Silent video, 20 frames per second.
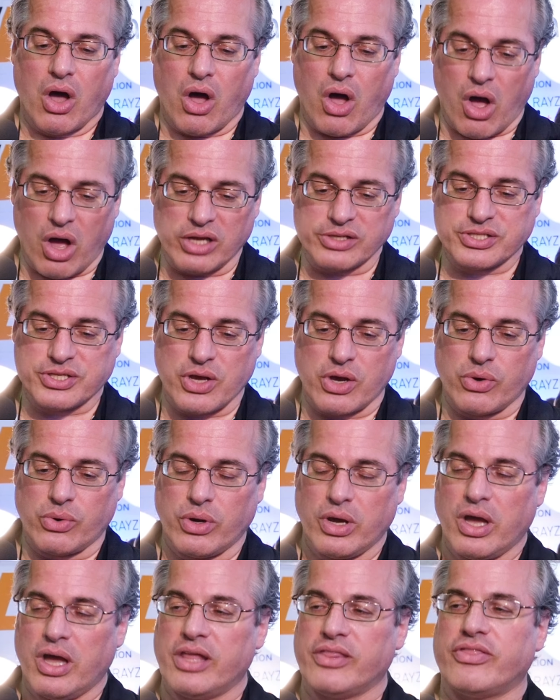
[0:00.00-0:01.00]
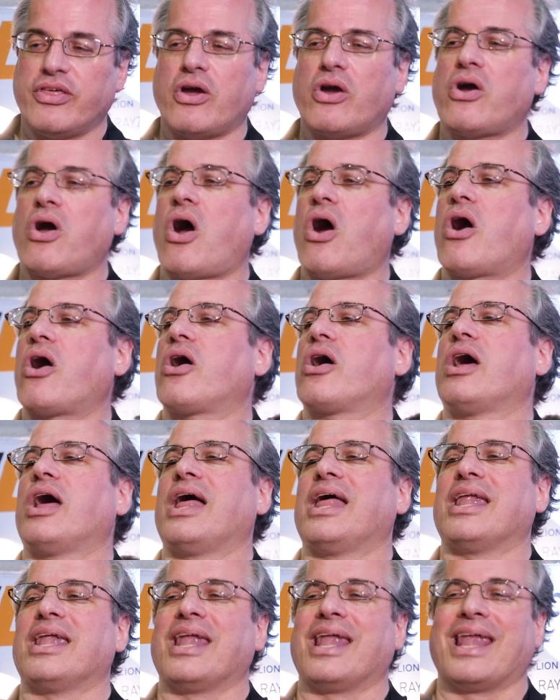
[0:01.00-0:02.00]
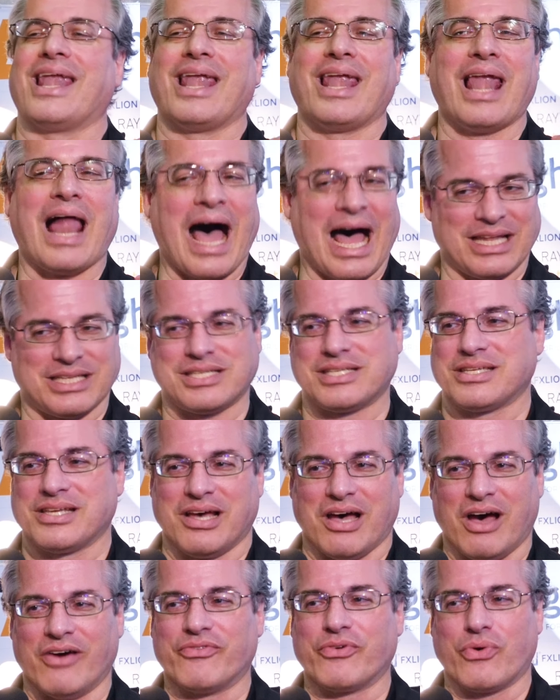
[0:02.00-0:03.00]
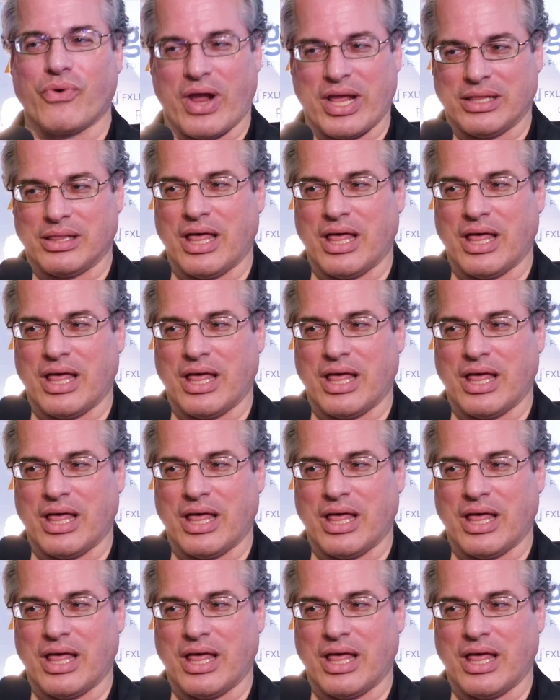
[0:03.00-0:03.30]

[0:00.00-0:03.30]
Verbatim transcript: Also, there are lots of great